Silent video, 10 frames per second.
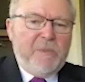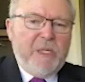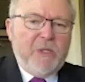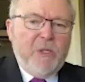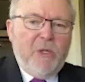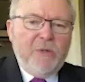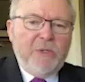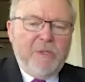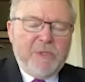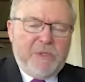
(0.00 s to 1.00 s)
about the
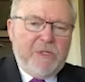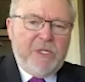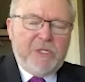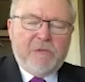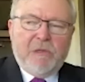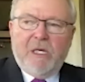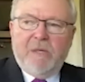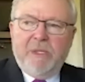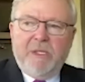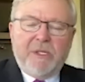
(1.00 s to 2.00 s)
long-term strategic
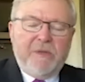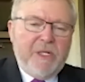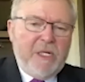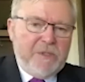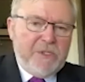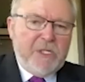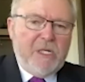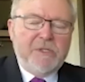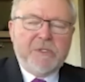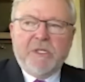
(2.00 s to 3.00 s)
reliability of the United
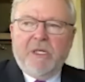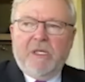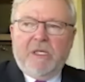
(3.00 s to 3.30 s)
States,